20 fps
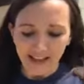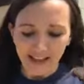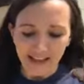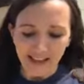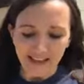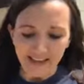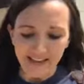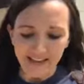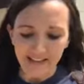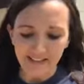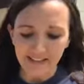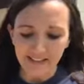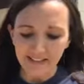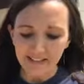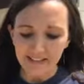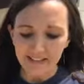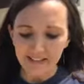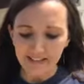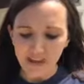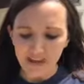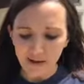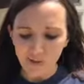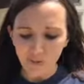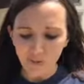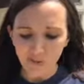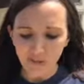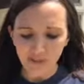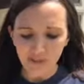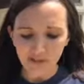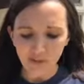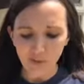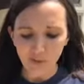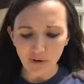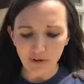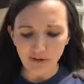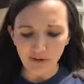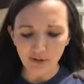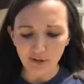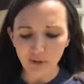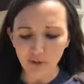And today we're just
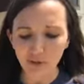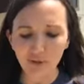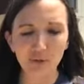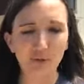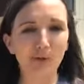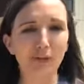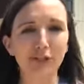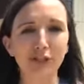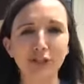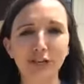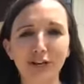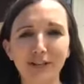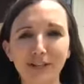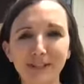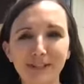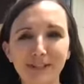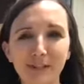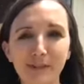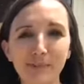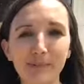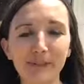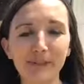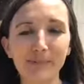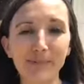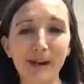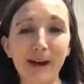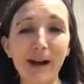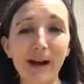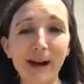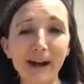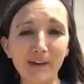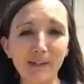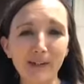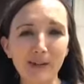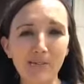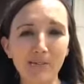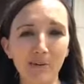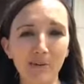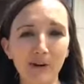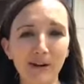going to share a little bit about how
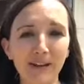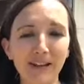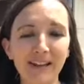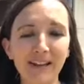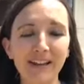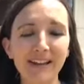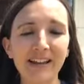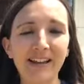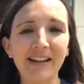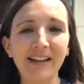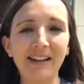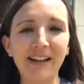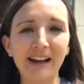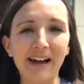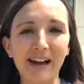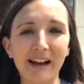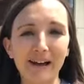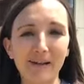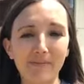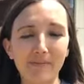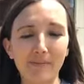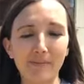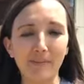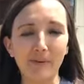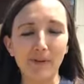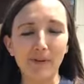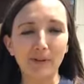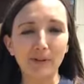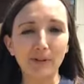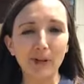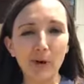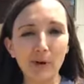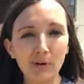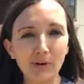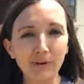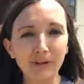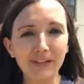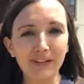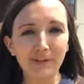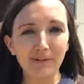they bring
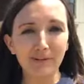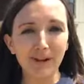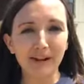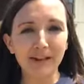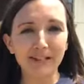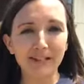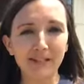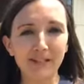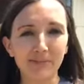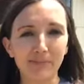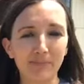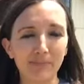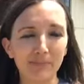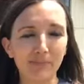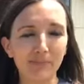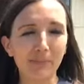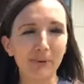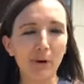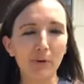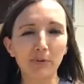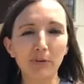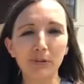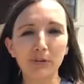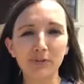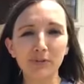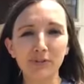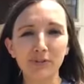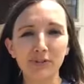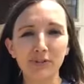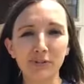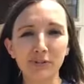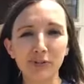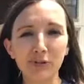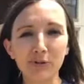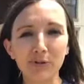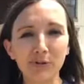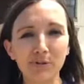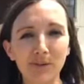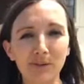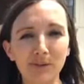locally raised produce
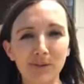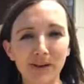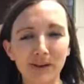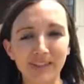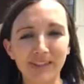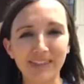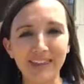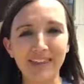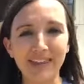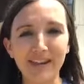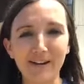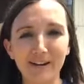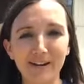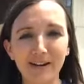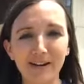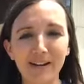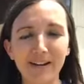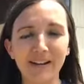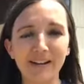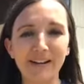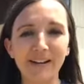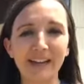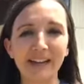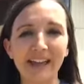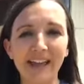to the area